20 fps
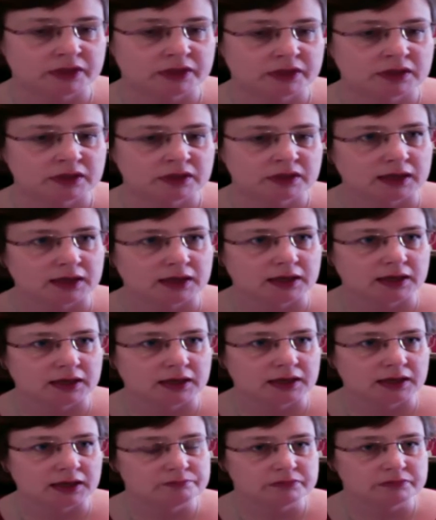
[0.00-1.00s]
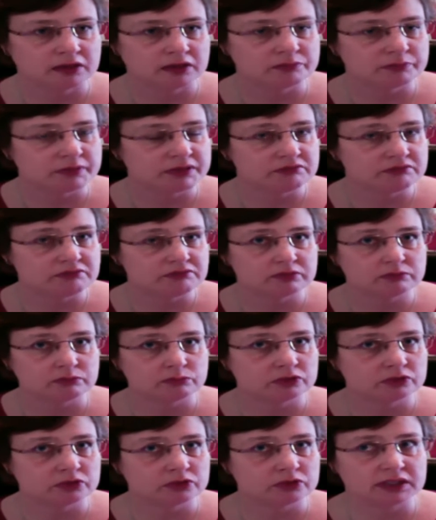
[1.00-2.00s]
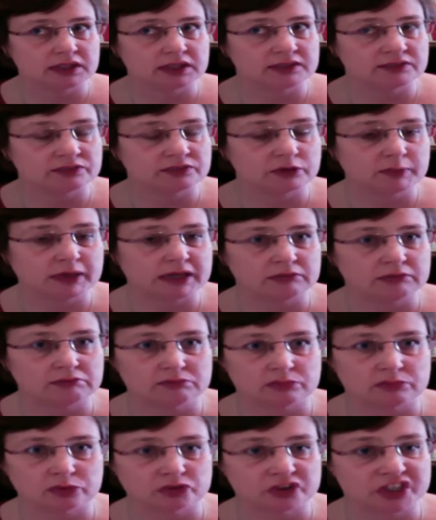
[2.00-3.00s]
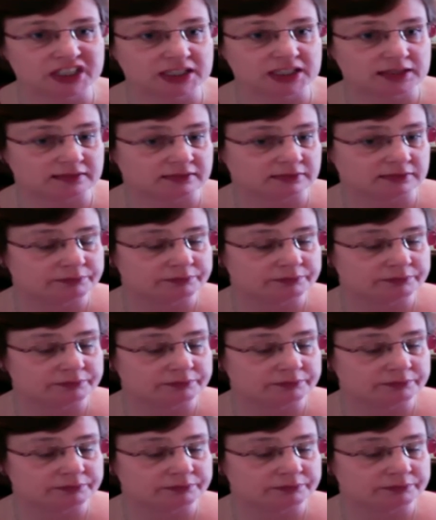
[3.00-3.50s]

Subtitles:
I've been doing this for about 3 years.